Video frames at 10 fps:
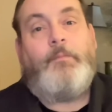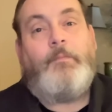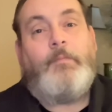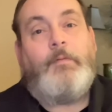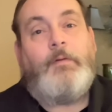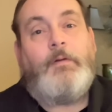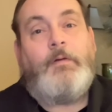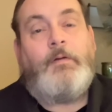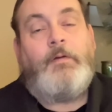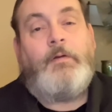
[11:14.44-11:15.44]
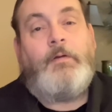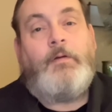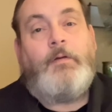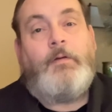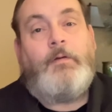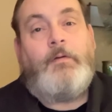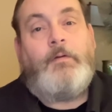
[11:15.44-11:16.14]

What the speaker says: Nobody speaks.